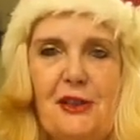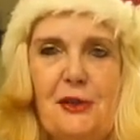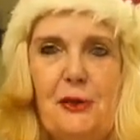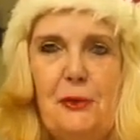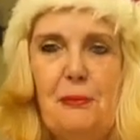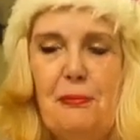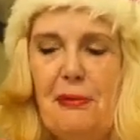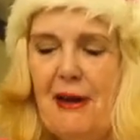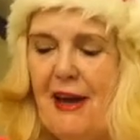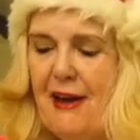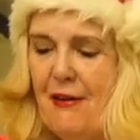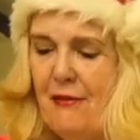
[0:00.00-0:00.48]

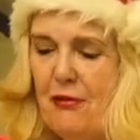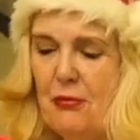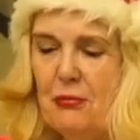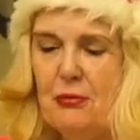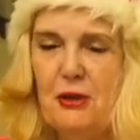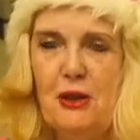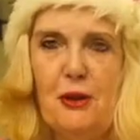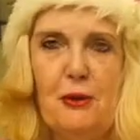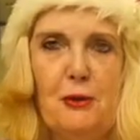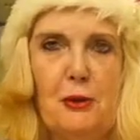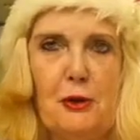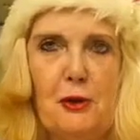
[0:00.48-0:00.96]
Sue back from
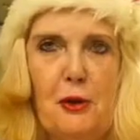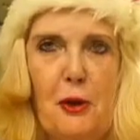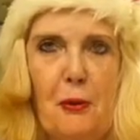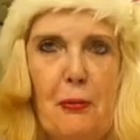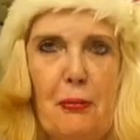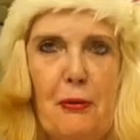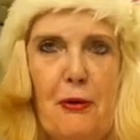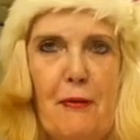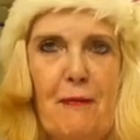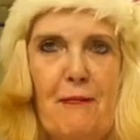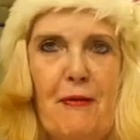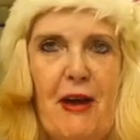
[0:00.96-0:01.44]
Sue's
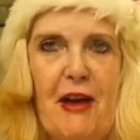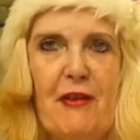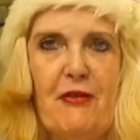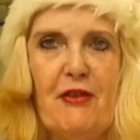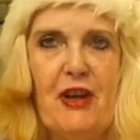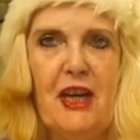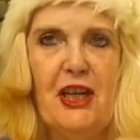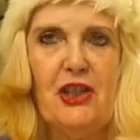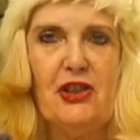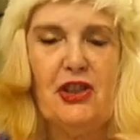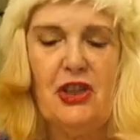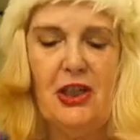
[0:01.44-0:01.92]
Dolbrodmaeth
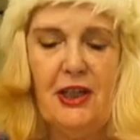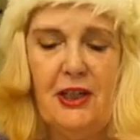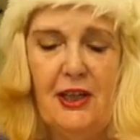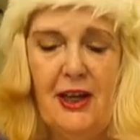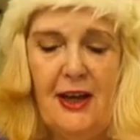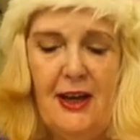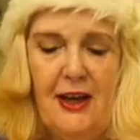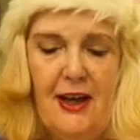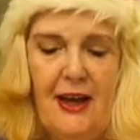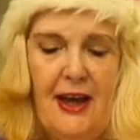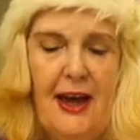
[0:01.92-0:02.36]
kitchen,